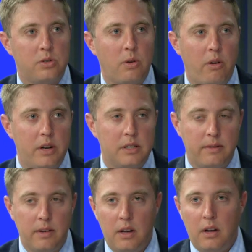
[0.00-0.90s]
stories
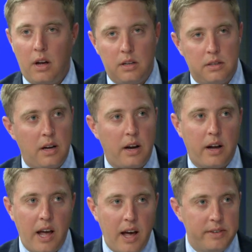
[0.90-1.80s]
of, Doc,
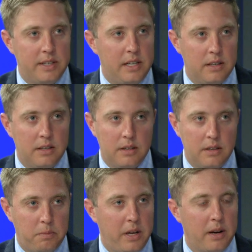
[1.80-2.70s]
I haven't eaten
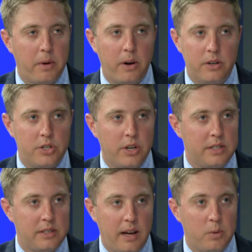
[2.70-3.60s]
a peanut butter and jelly
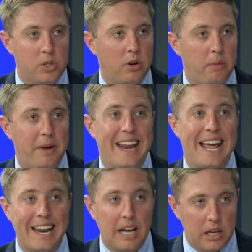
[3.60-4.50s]
sandwich or a
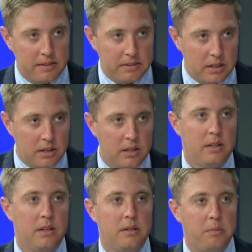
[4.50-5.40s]
banana even
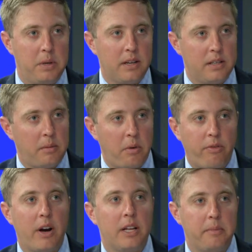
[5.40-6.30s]
because I'm
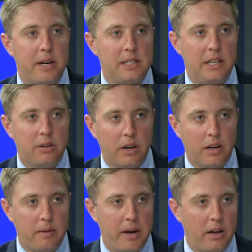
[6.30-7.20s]
afraid that my teeth are going to
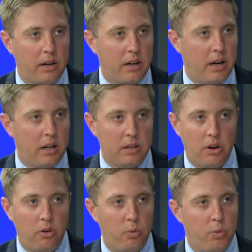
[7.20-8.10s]
come out. And, you
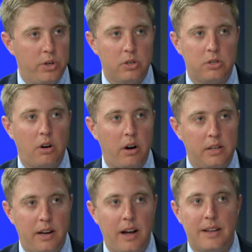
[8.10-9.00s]
know, when you're starting
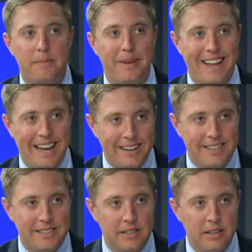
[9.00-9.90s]
to not eat
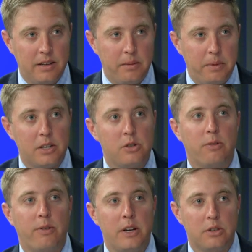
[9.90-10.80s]
bananas because you're
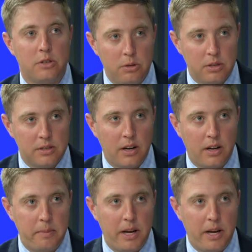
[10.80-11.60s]
afraid your tooth is going to come